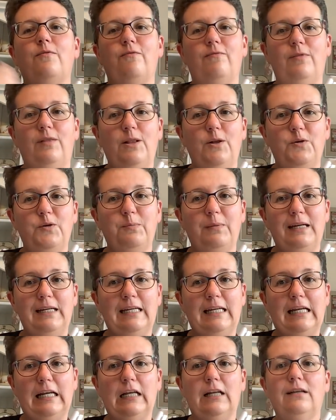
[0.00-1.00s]
load my
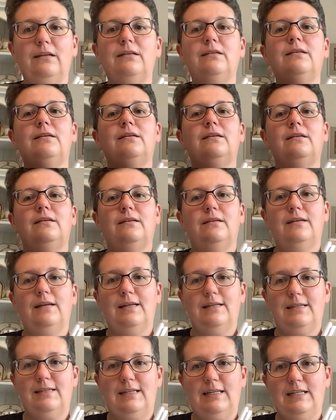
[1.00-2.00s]
needle,
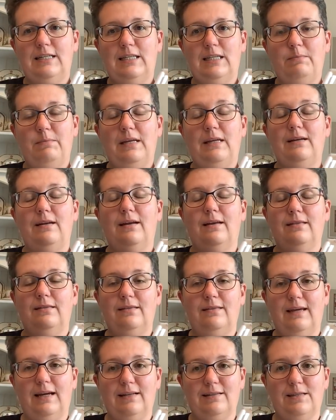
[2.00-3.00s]
stitch them in, and
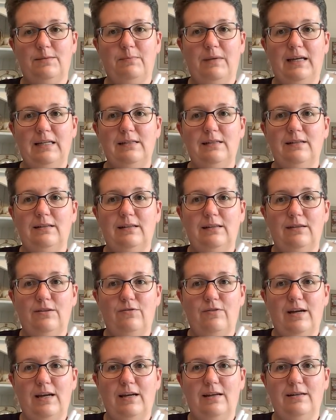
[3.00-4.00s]
that's my daily
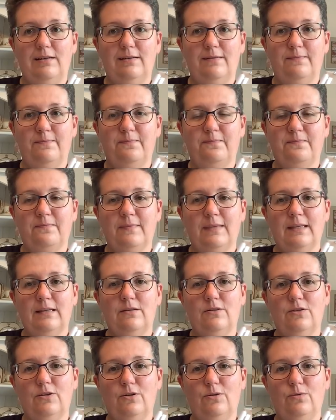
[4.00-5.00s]
thread.
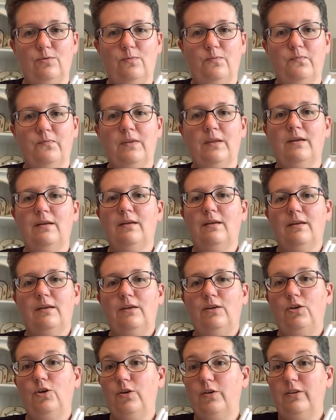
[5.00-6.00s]
So
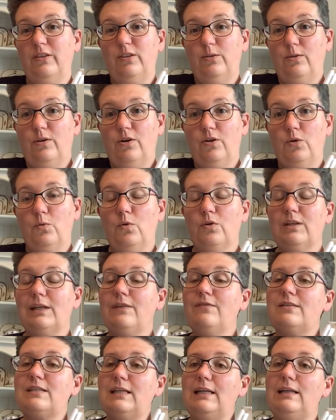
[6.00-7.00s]
you can do it how you want.
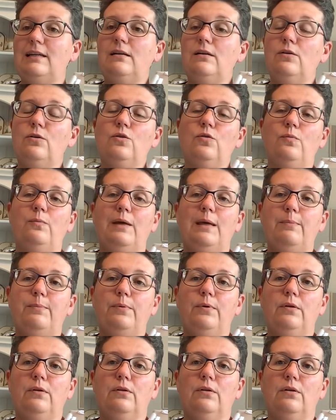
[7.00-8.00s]
I've seen a lot of
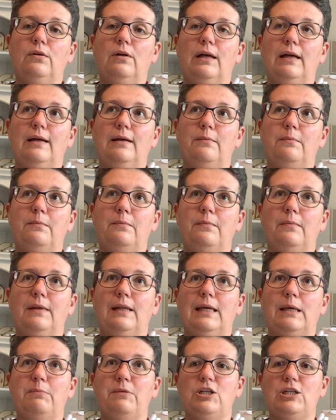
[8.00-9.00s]
people
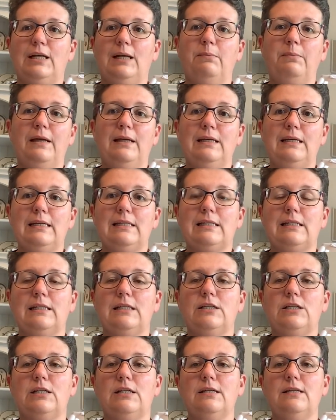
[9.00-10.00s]
like Michelle Bendy
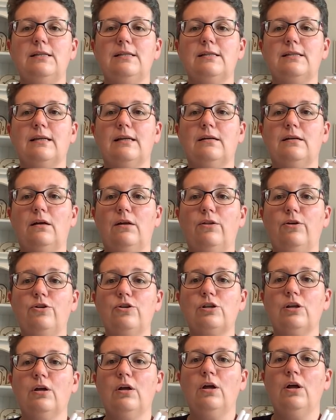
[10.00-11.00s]
Stitches and
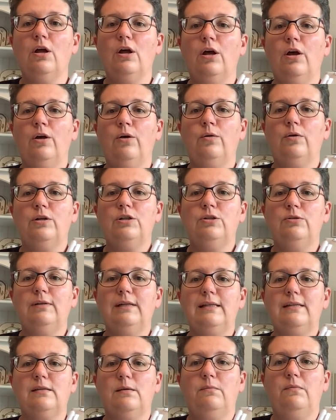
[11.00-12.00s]
others who are
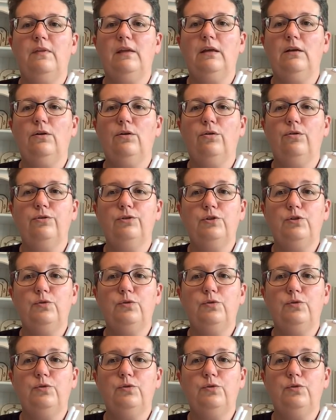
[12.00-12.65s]
doing something called